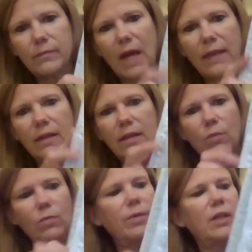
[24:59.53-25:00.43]
I think
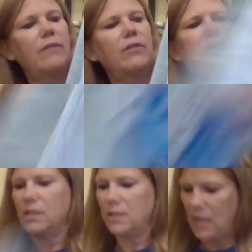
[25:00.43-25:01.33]
that will be lovely. So
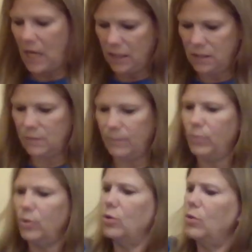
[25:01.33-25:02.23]
this is a nice
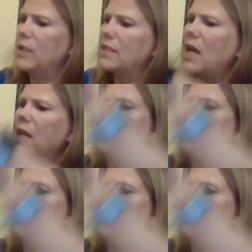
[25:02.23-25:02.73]
blue. It's got a